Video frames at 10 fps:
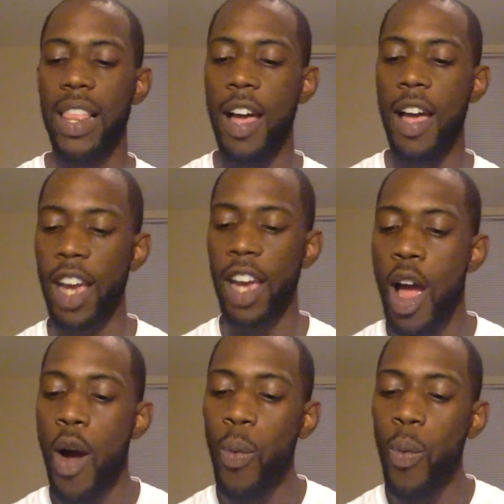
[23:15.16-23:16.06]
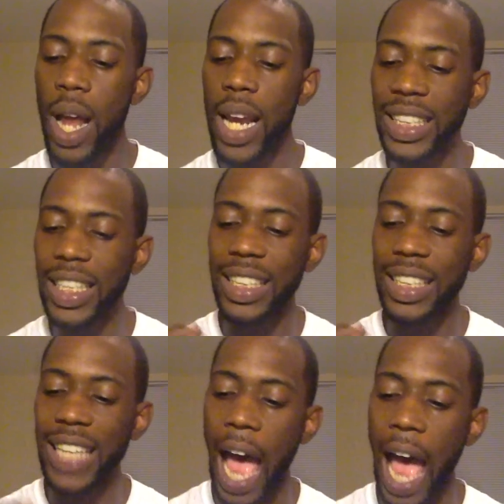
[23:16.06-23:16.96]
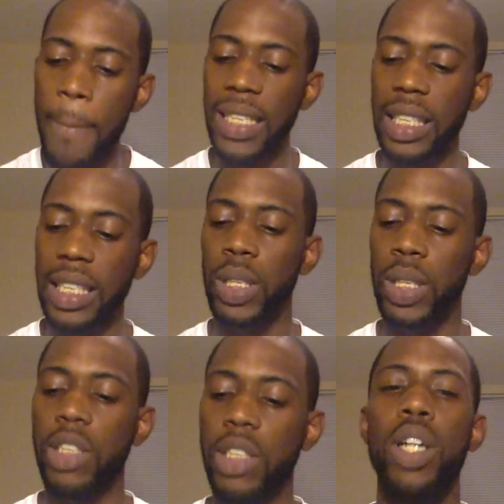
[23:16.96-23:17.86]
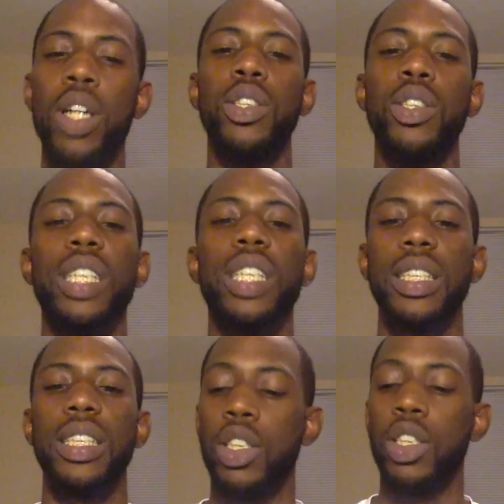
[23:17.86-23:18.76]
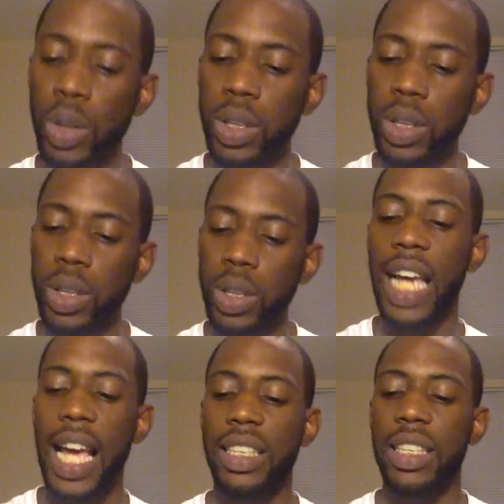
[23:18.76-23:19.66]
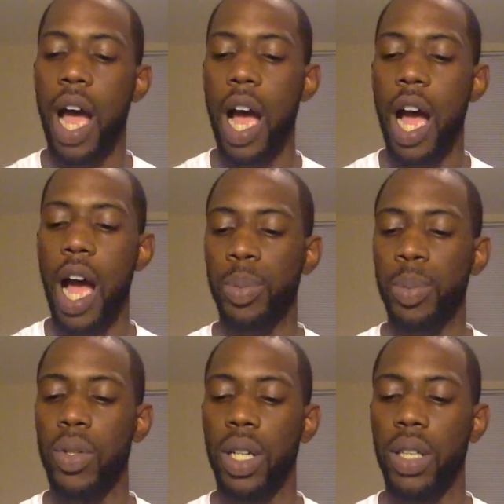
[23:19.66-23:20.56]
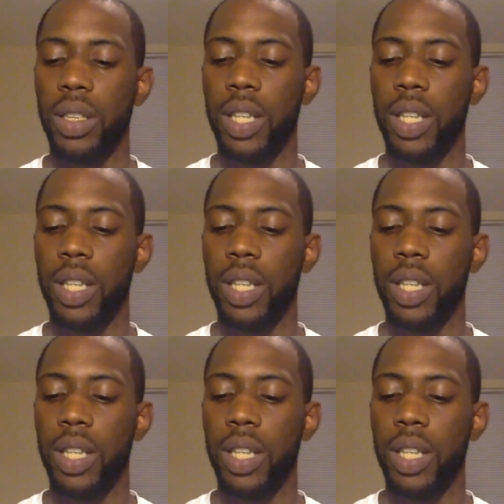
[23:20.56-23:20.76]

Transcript: love it. What is the top business resource you suggest to entrepreneurs?